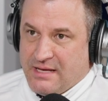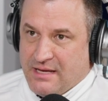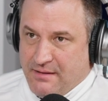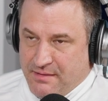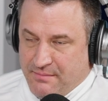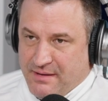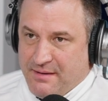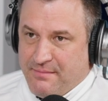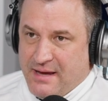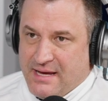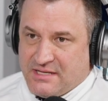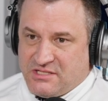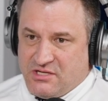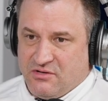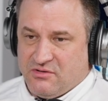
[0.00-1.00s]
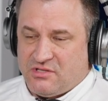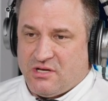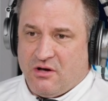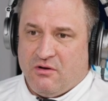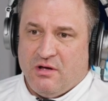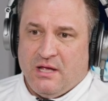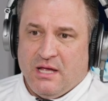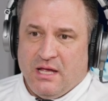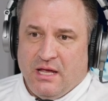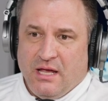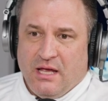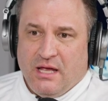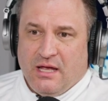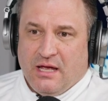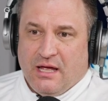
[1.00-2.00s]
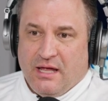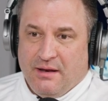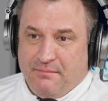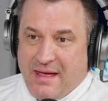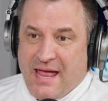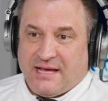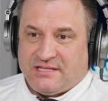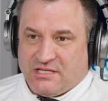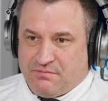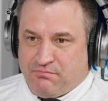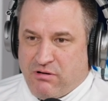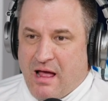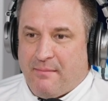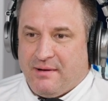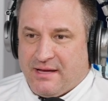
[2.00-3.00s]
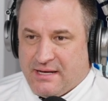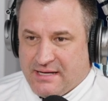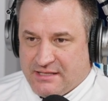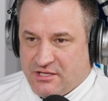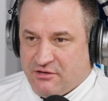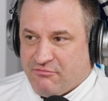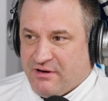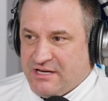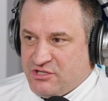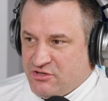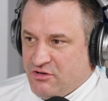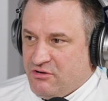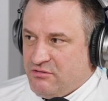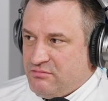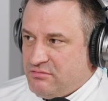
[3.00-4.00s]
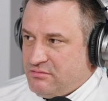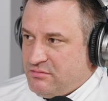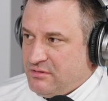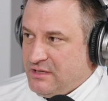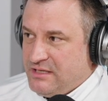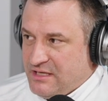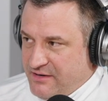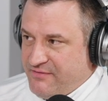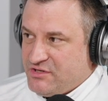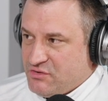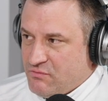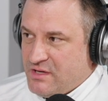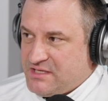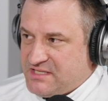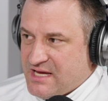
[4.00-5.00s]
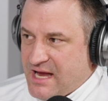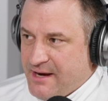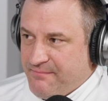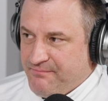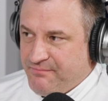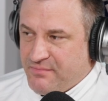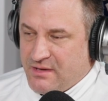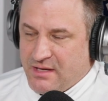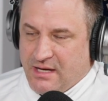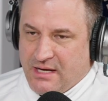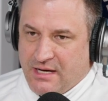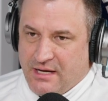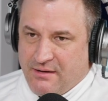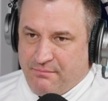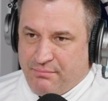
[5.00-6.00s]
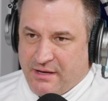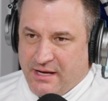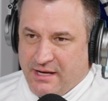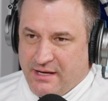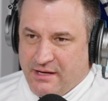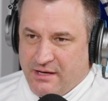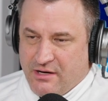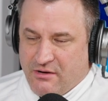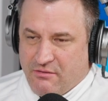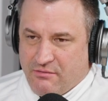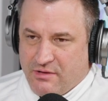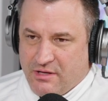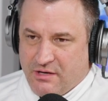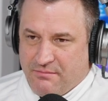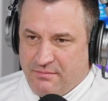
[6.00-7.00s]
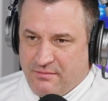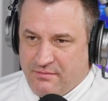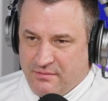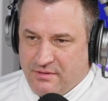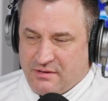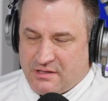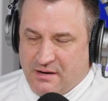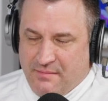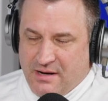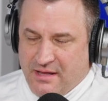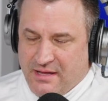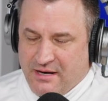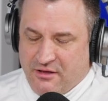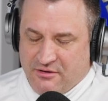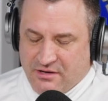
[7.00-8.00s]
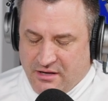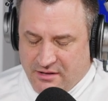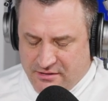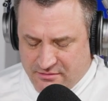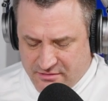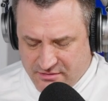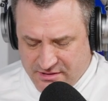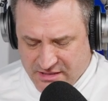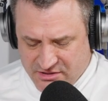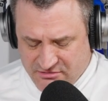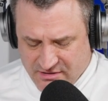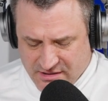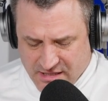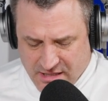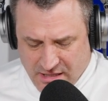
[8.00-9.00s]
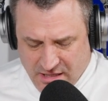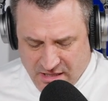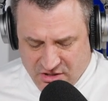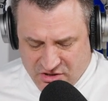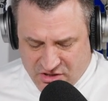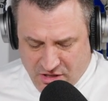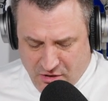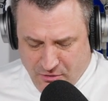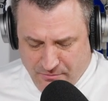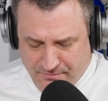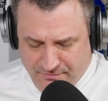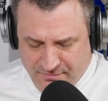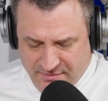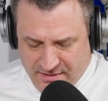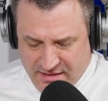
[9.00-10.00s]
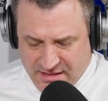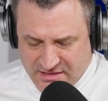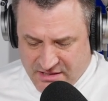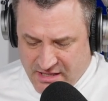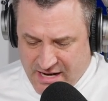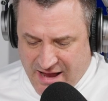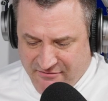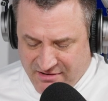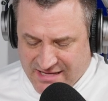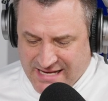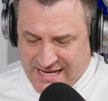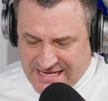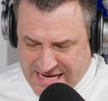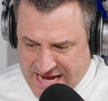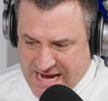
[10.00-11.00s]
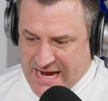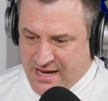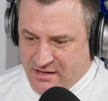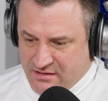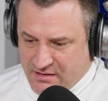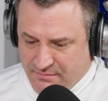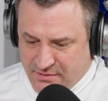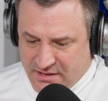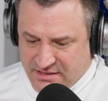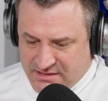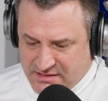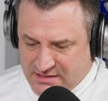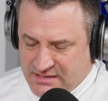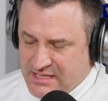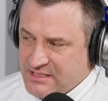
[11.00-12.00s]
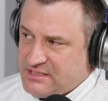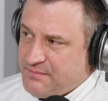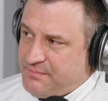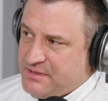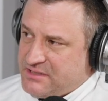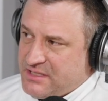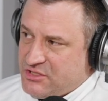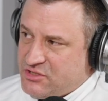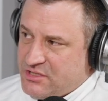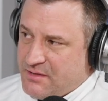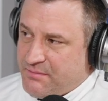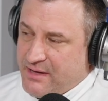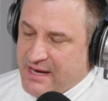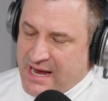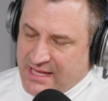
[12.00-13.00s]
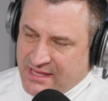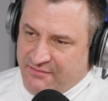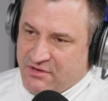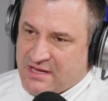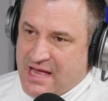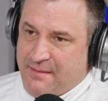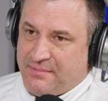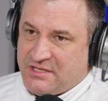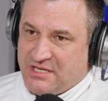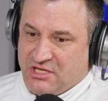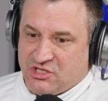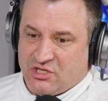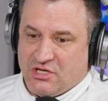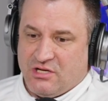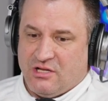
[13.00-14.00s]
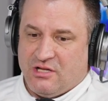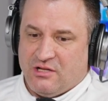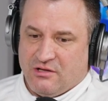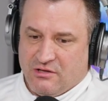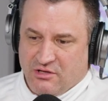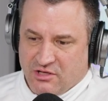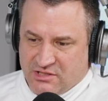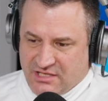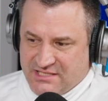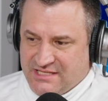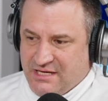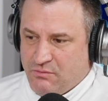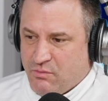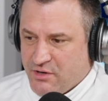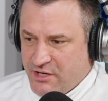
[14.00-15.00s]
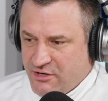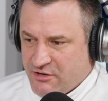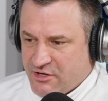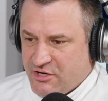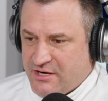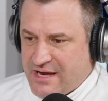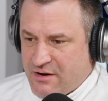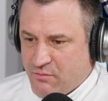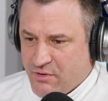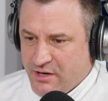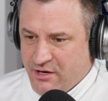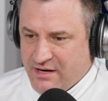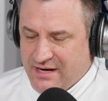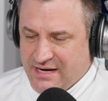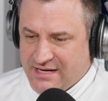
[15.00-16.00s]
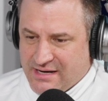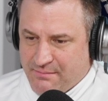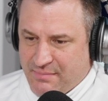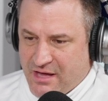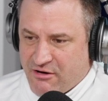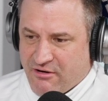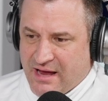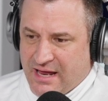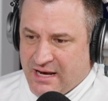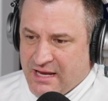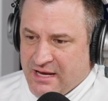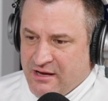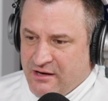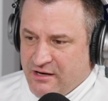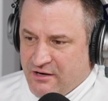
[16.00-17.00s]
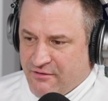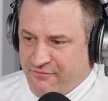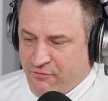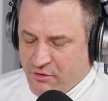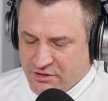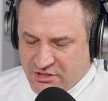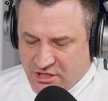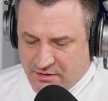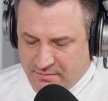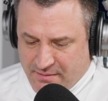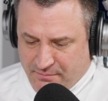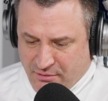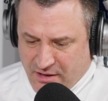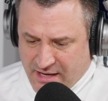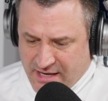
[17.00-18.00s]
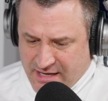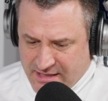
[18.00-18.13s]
Yeah, they played Mags too. So, and Mags is probably going to get to the regional in the Division I side. Yeah. Play, you know, coming out of that other district. So he's done everything he can to put his kids in position to play high-level competition, look to see where you're good at, where you need to get better at, you know, for tournament play.